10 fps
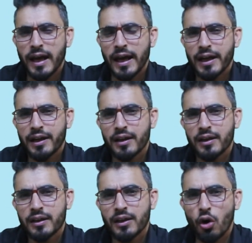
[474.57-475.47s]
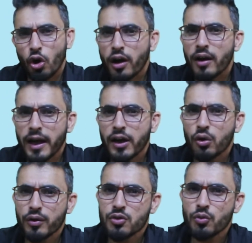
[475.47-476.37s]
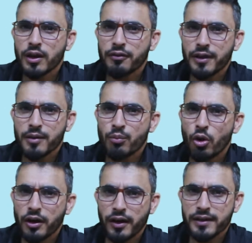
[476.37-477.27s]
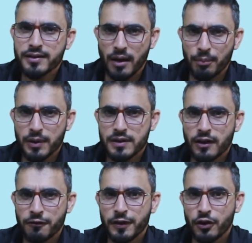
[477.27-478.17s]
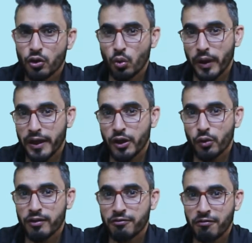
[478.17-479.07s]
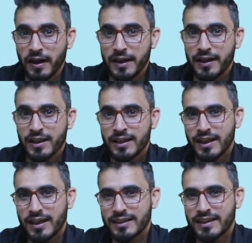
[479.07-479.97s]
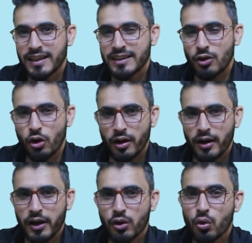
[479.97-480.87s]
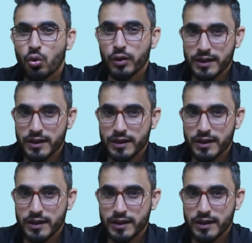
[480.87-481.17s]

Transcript: And Orlando is one of an important examples of it, wherein you will find that Orlando, who